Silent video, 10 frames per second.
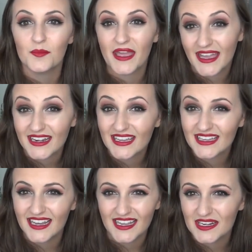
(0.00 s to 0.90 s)

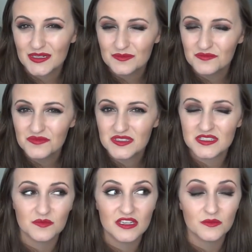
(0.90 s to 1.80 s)
panning
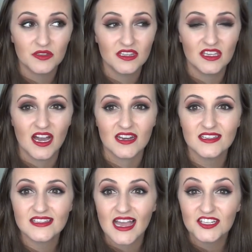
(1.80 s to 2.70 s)
items, to be completely honest.